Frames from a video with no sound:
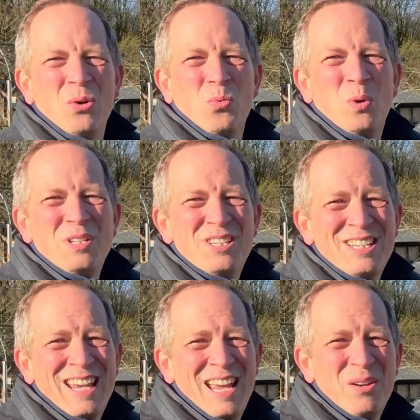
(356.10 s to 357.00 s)
Winters
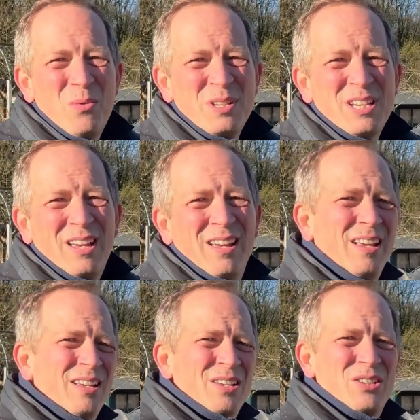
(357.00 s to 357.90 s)
are getting wetter,
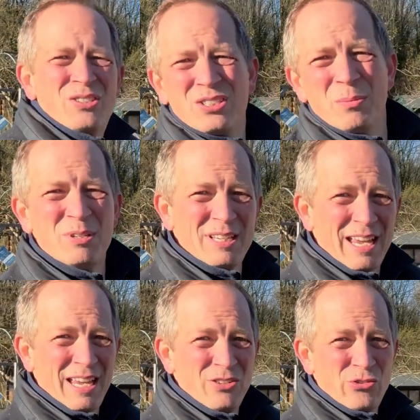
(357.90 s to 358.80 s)
summers are
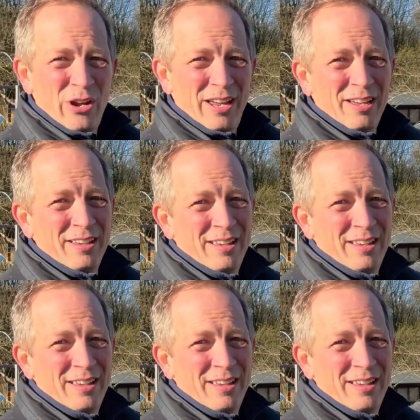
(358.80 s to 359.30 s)
getting drier.